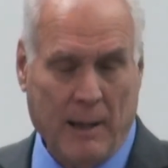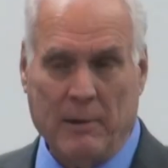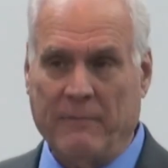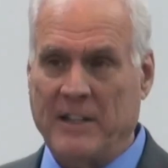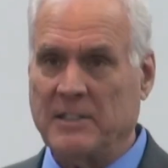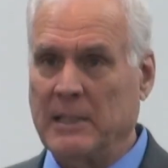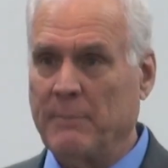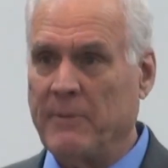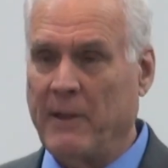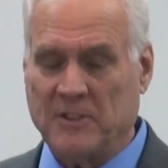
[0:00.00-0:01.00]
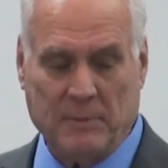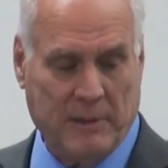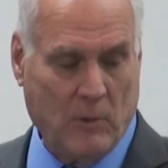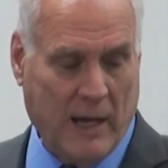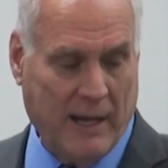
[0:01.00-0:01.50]
professing themselves to be
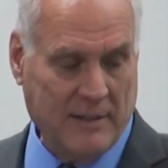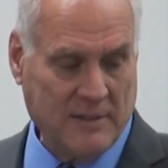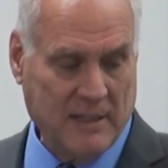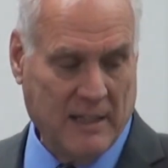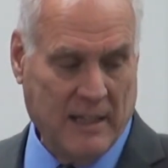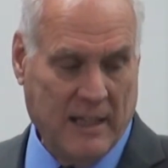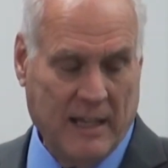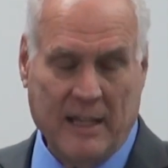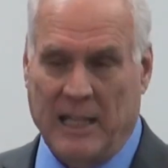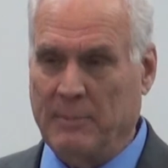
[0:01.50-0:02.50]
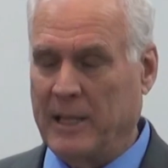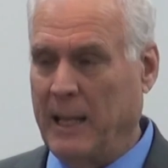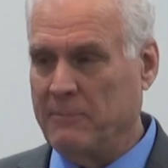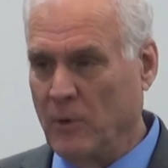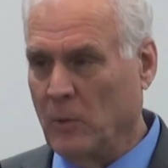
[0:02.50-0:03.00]
wise, they became
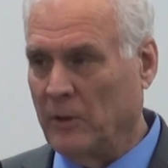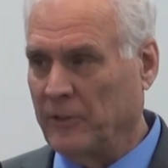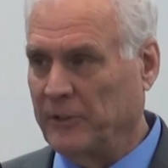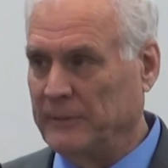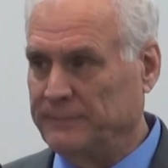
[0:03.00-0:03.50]
fools.